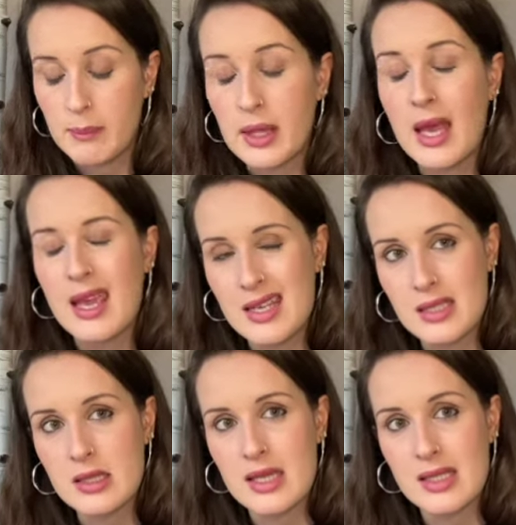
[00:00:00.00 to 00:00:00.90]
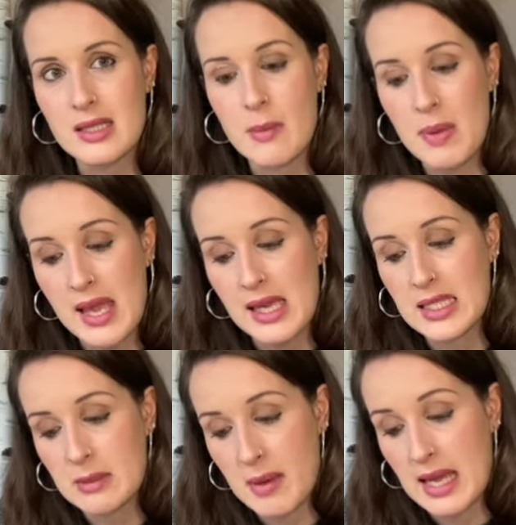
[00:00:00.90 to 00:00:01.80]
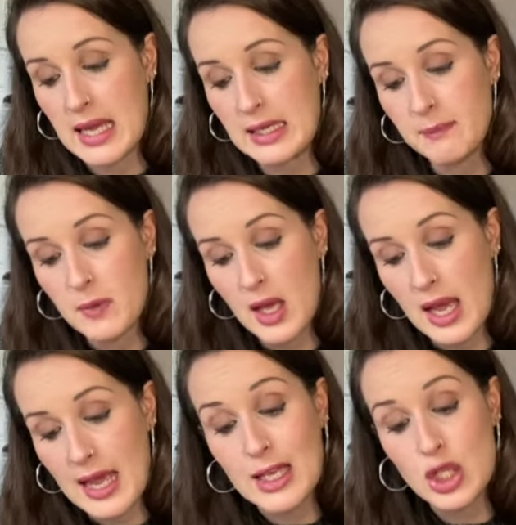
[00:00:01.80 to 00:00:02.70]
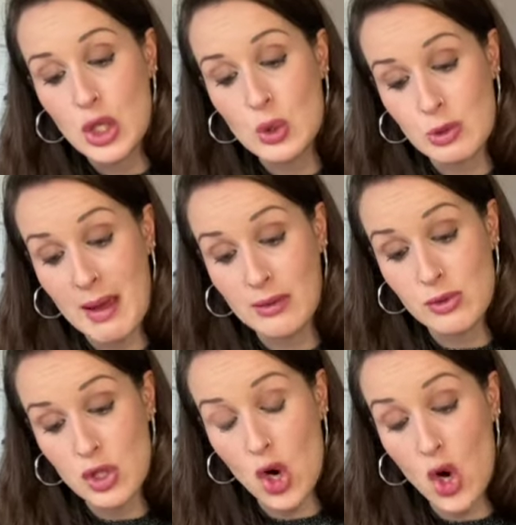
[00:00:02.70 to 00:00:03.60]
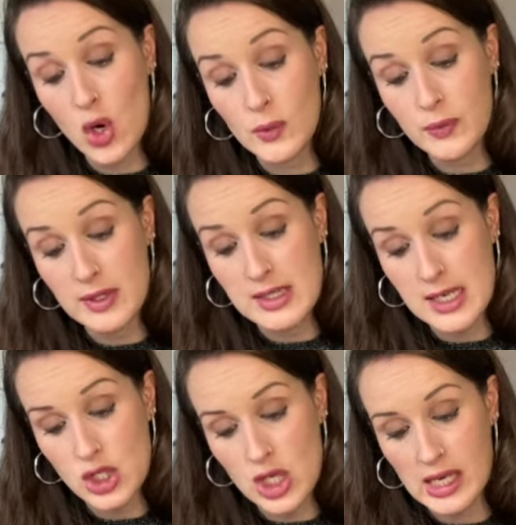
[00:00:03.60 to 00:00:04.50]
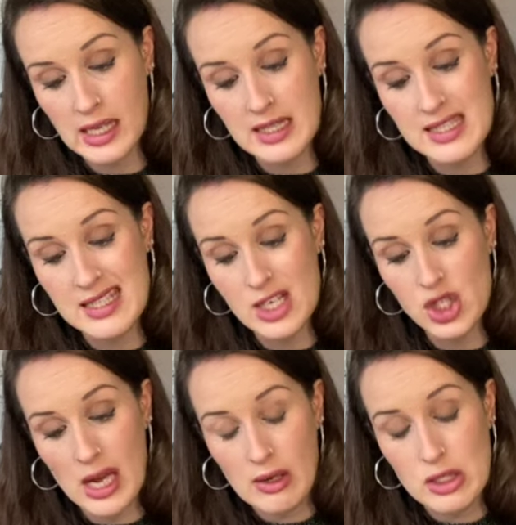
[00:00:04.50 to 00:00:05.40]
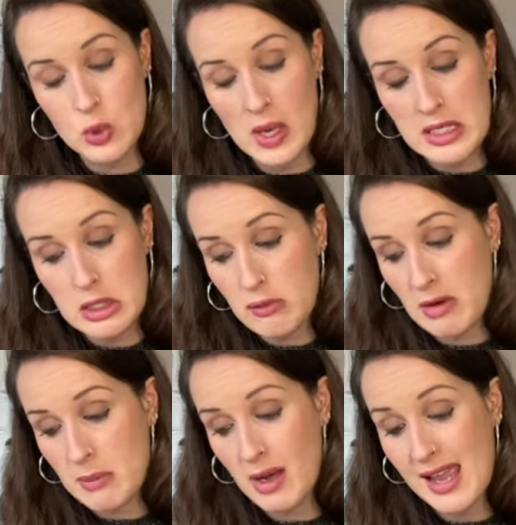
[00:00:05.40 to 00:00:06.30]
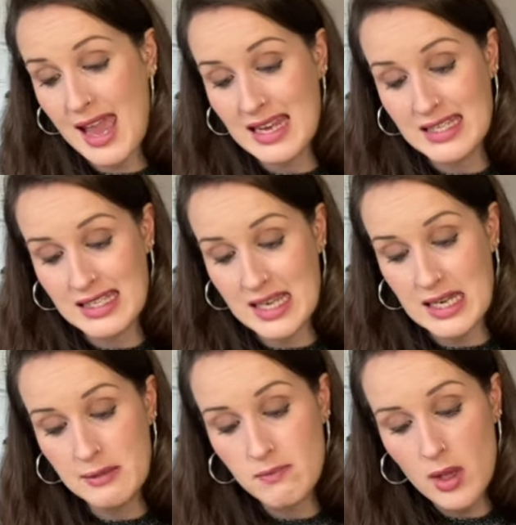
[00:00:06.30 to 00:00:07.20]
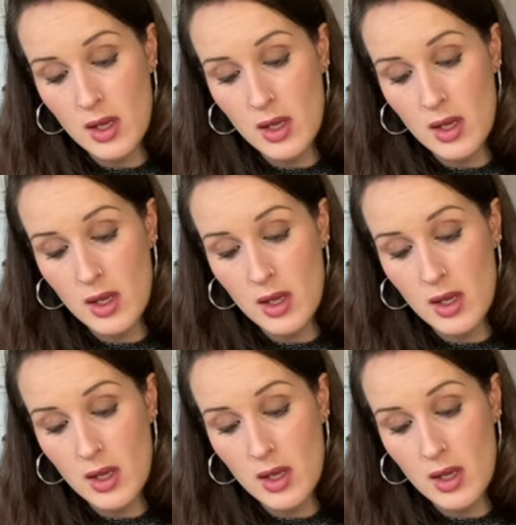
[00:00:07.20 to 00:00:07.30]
but there doesn't appear to be a huge amount of stitching, and the stitch count is 23 by 80.